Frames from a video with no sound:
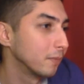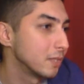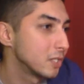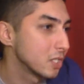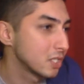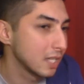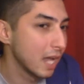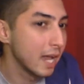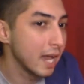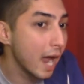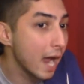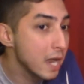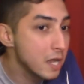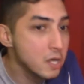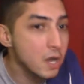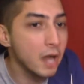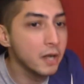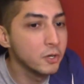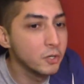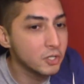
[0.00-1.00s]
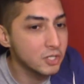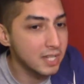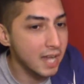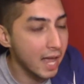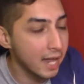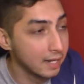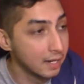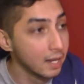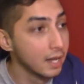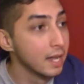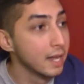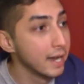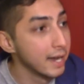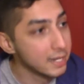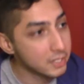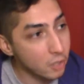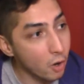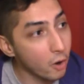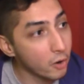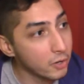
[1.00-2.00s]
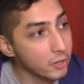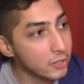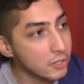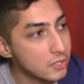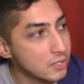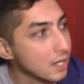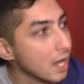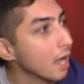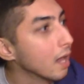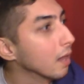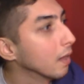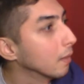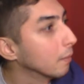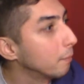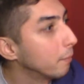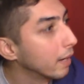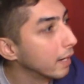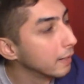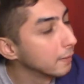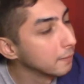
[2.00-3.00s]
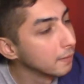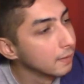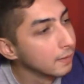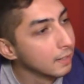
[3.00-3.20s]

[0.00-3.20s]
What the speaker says: just I understand it's harder to sell, but